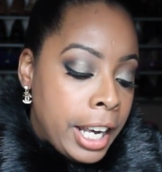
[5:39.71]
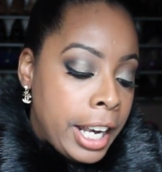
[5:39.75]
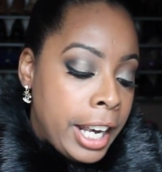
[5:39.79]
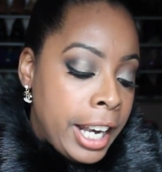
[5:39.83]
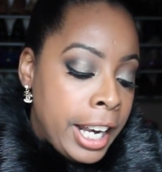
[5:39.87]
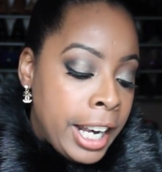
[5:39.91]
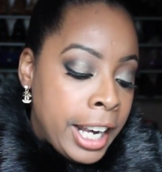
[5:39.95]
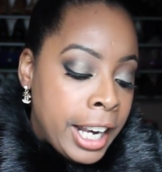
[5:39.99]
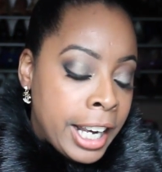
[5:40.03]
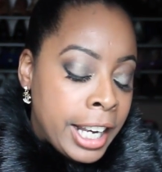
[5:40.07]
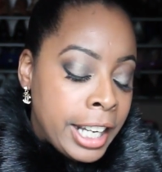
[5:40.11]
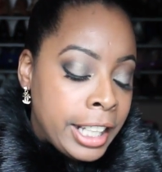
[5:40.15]

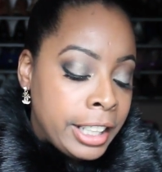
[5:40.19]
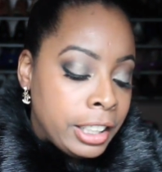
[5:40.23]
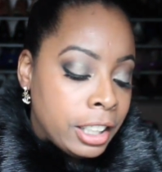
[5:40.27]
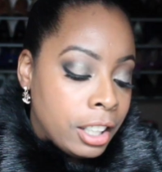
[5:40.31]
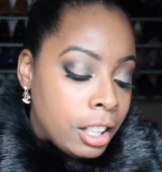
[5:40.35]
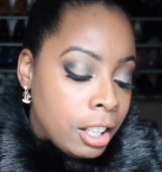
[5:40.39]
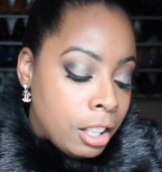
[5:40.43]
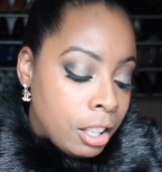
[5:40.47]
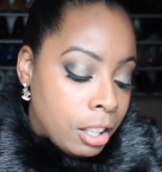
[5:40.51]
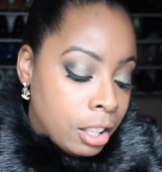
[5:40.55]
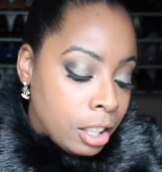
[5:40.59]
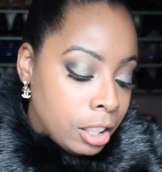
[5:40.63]
And,
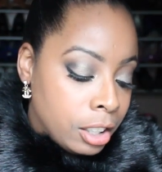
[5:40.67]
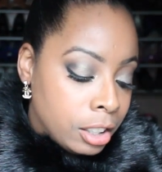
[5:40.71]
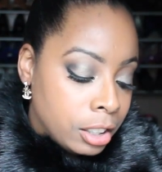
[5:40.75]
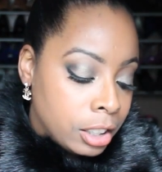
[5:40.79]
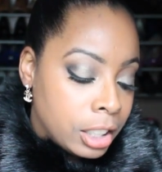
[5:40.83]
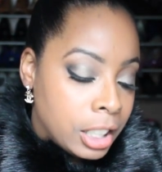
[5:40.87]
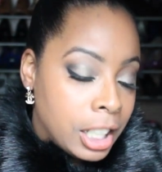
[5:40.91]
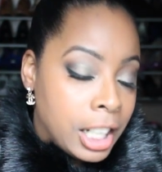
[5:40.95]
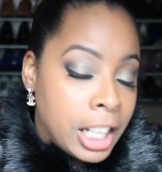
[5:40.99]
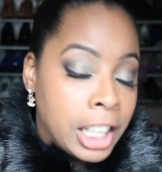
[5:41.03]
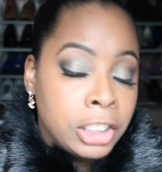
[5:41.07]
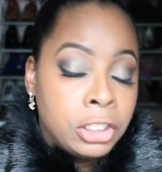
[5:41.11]
oh
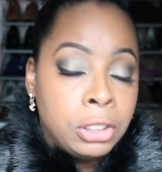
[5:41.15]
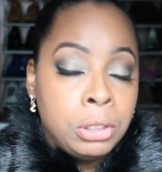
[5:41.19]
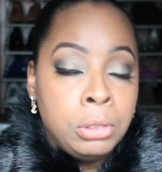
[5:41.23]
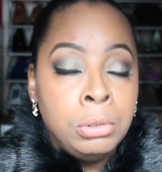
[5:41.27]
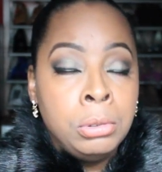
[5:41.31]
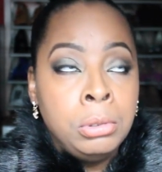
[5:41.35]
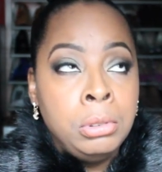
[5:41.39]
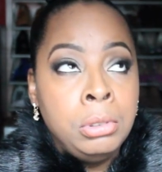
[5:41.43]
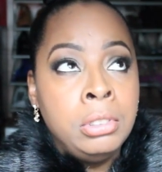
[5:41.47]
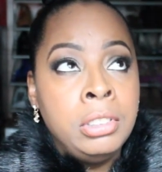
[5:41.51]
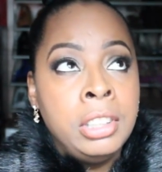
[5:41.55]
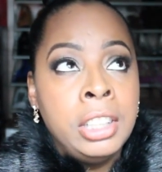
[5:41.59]
gosh,
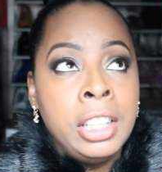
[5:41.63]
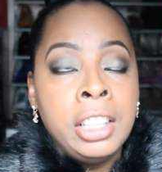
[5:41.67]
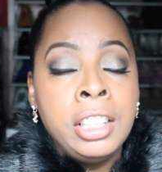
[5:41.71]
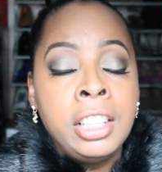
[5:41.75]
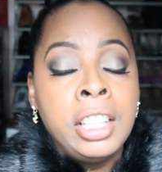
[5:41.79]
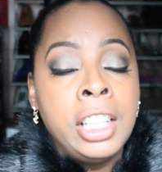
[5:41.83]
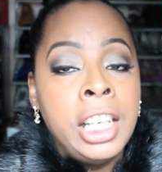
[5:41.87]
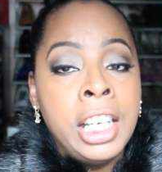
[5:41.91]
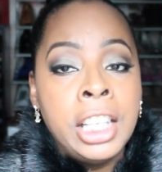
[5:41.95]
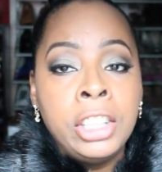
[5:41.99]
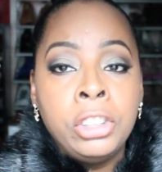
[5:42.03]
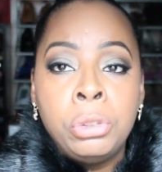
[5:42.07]
you, you, you
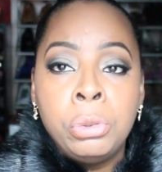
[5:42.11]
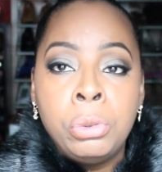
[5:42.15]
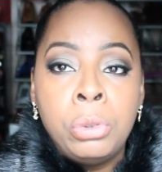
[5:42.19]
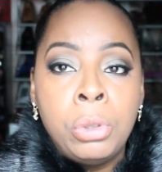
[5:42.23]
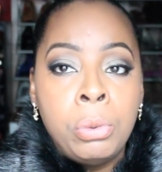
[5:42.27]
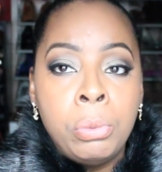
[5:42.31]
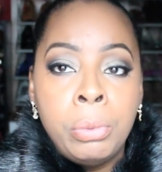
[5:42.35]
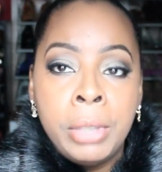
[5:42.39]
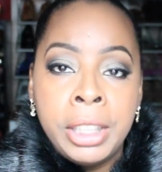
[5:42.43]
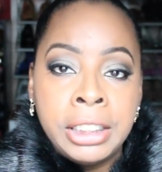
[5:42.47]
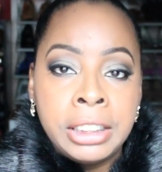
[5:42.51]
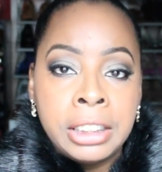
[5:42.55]
can't do
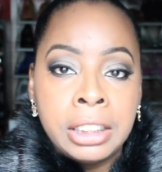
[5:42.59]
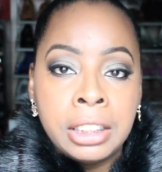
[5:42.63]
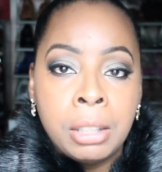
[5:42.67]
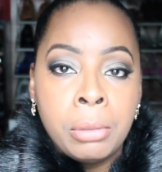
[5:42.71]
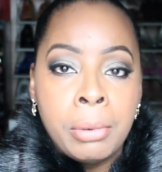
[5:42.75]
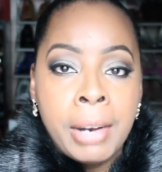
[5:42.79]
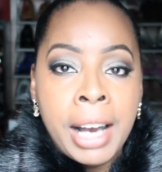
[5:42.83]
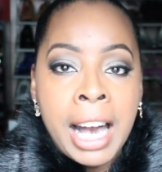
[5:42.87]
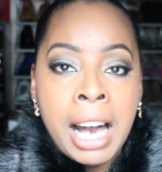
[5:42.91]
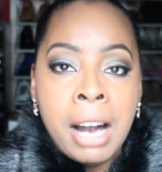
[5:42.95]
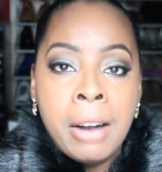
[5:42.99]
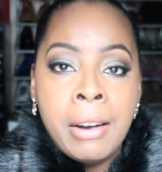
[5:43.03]
the winter
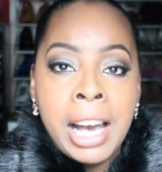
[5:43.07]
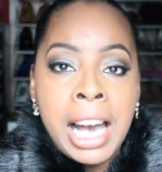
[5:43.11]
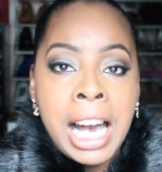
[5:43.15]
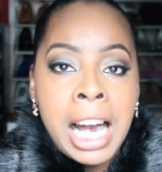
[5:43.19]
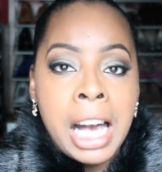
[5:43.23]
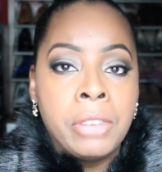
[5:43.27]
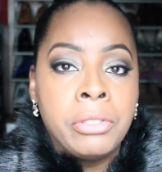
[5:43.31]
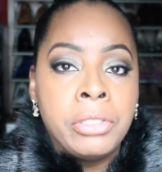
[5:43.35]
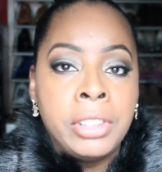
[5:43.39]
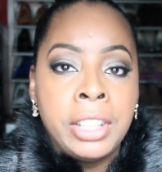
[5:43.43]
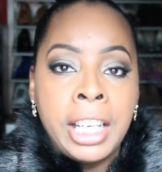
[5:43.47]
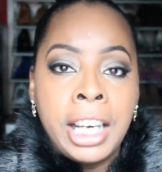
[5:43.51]
without
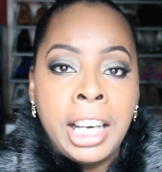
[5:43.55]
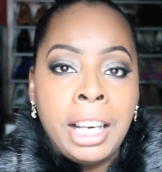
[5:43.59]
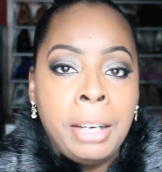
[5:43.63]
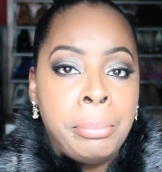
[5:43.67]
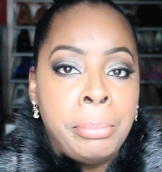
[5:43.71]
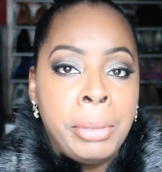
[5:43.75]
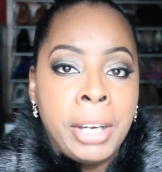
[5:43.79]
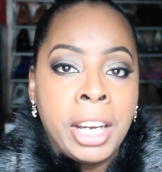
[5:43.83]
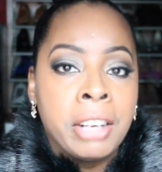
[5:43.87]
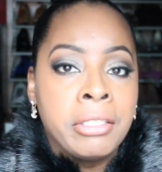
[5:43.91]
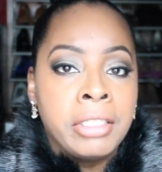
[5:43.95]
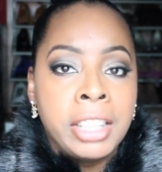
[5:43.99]
having a
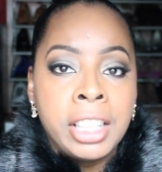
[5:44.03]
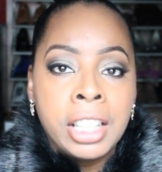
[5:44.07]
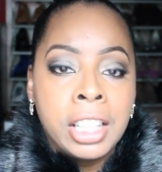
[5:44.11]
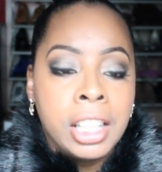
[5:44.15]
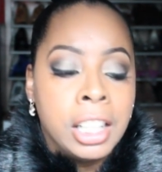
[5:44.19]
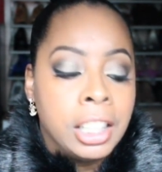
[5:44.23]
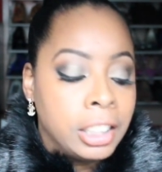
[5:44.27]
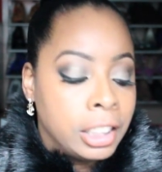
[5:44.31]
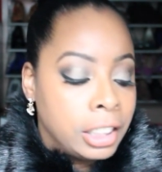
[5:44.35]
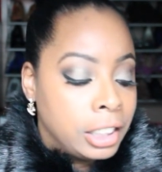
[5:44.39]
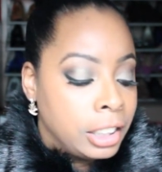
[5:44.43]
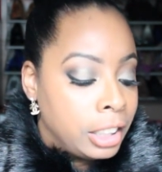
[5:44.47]
berry
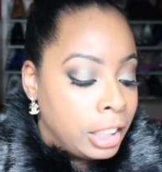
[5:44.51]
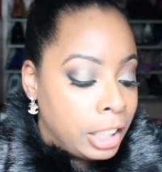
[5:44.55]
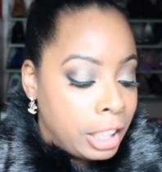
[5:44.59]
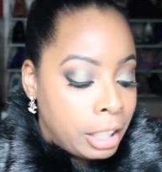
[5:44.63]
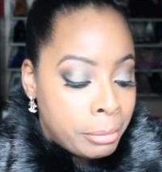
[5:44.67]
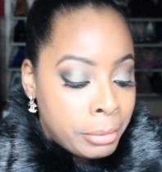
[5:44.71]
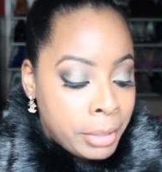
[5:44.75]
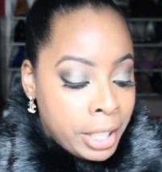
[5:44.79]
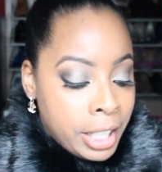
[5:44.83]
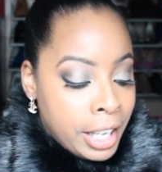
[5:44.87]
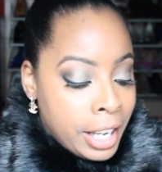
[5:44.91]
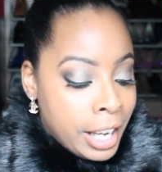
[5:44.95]
colored
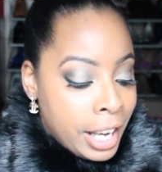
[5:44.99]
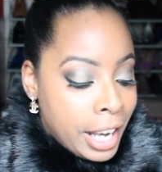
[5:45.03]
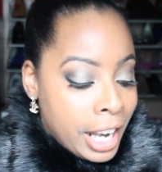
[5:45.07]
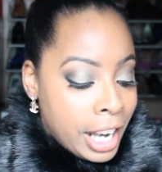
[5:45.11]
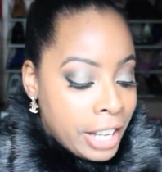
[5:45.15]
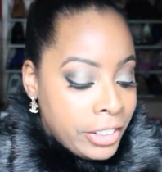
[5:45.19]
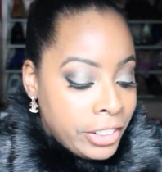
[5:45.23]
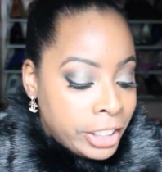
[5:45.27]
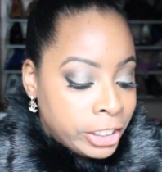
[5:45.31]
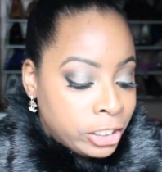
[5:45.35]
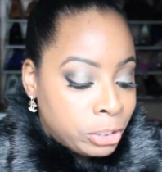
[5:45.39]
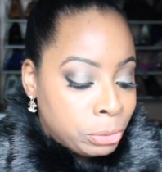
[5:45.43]
lip.
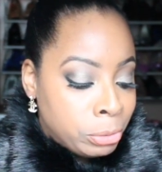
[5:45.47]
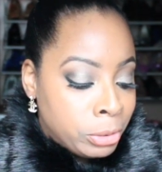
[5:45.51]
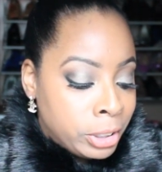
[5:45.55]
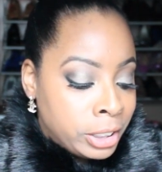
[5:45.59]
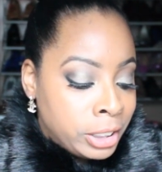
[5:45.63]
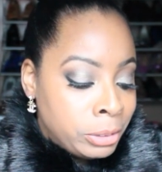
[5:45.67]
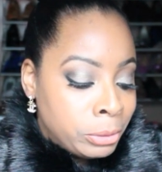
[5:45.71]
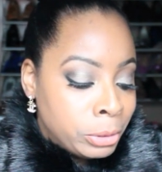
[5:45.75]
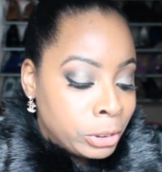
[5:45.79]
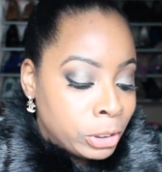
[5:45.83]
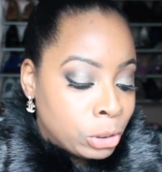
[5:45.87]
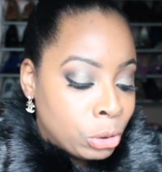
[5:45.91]
And this
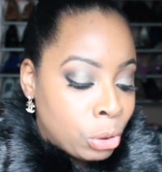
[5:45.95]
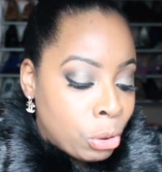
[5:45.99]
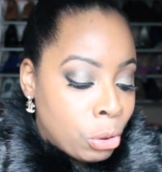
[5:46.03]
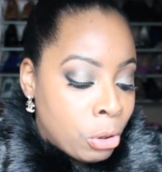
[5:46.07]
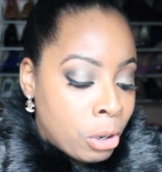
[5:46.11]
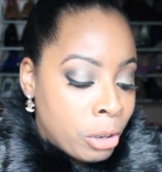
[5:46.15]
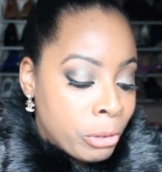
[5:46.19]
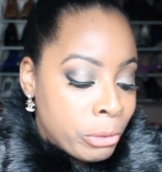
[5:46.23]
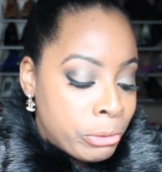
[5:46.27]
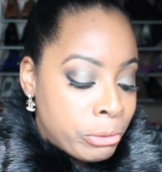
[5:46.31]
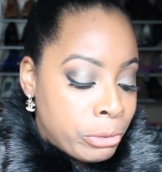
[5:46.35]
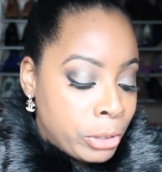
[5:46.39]
one was
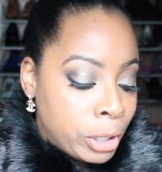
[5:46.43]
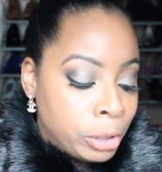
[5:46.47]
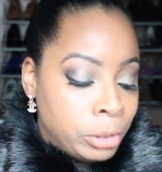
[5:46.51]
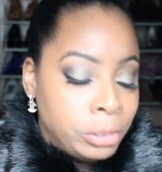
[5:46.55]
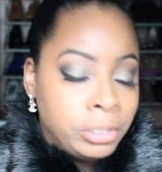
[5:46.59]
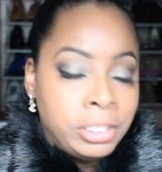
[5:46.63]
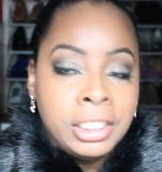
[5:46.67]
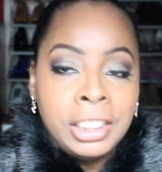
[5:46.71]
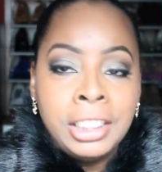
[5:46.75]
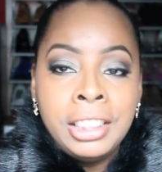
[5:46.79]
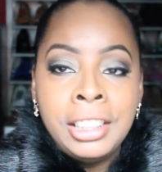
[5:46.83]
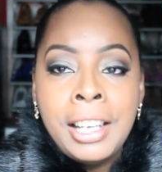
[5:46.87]
called
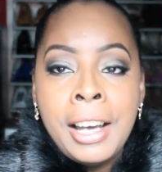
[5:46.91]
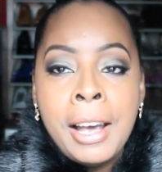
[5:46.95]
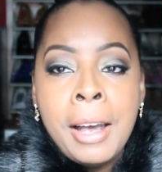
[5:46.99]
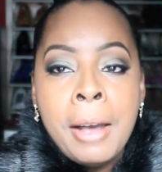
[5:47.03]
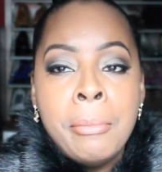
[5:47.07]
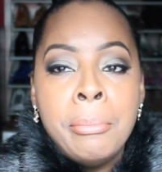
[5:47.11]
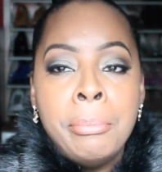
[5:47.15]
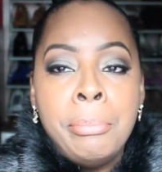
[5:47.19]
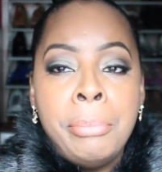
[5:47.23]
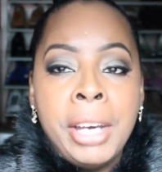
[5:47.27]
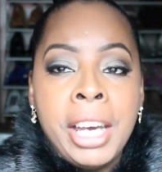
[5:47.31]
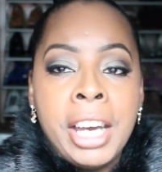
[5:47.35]
Frozen
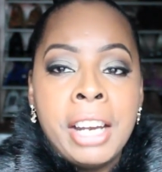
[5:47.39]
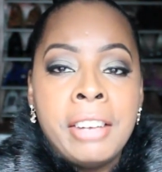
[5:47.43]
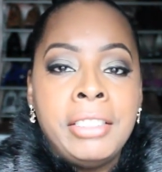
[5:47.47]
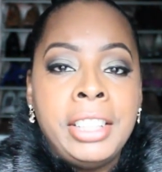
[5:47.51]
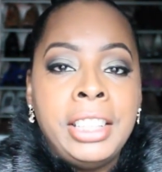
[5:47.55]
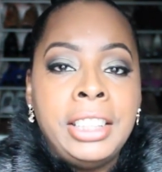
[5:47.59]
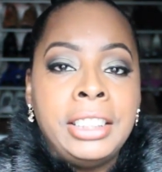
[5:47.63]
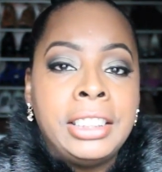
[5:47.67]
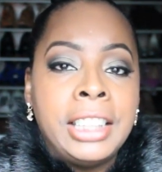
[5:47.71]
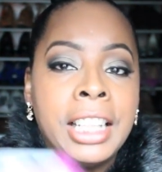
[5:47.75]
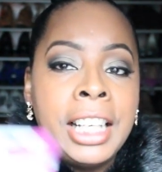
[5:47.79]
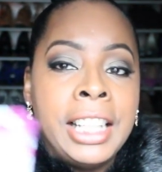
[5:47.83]

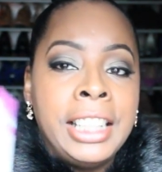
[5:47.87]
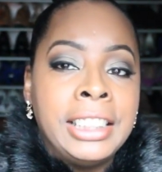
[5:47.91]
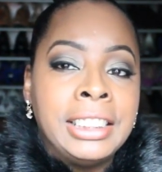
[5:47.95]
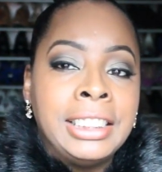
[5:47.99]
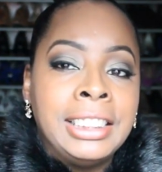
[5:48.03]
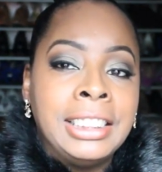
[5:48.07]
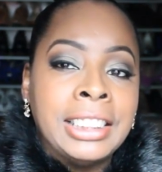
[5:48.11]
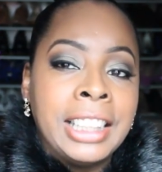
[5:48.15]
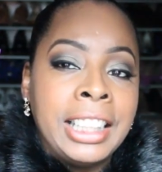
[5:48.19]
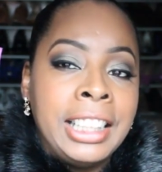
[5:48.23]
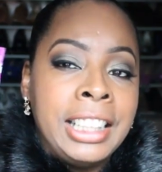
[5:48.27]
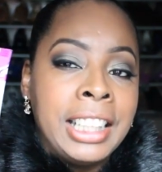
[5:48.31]
Berries. And
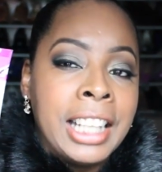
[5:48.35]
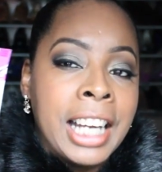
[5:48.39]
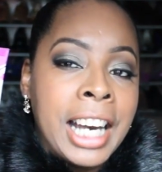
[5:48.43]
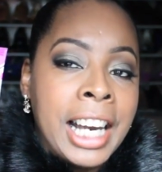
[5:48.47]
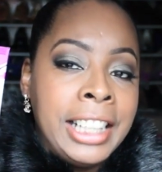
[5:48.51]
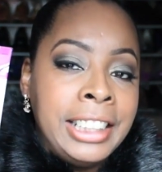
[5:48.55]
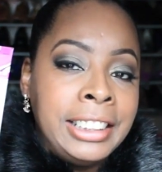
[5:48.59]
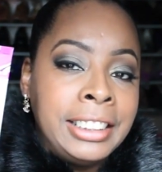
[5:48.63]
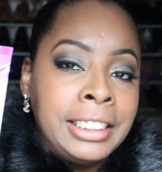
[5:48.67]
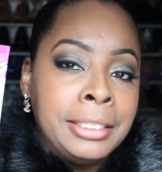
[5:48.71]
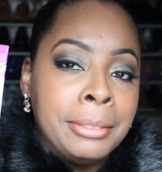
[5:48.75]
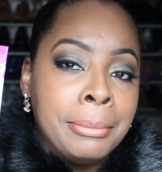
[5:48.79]
this is a
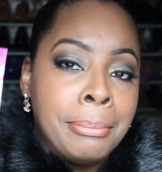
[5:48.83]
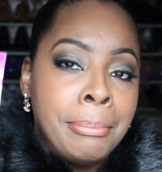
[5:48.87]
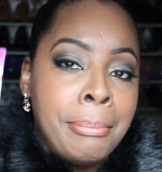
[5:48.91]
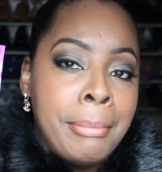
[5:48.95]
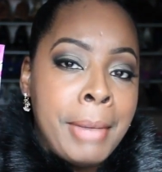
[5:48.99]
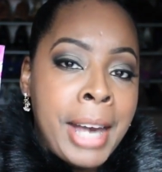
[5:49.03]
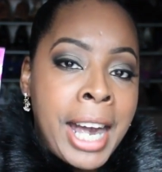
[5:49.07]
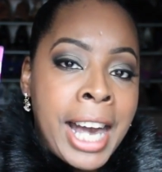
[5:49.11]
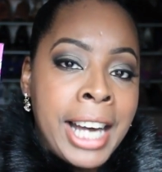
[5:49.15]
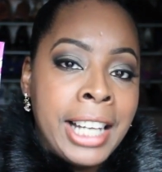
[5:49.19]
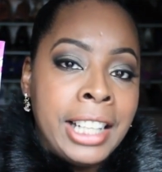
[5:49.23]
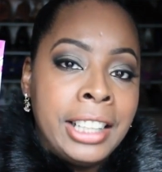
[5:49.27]
nice
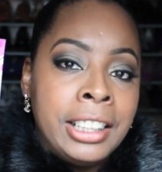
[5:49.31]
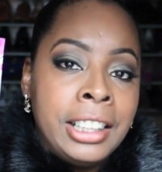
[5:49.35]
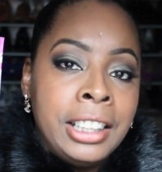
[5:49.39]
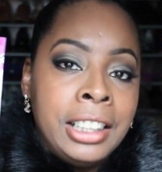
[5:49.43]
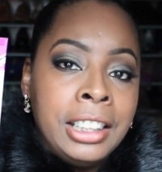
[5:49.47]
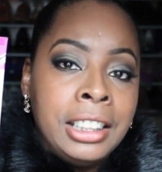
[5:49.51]
matte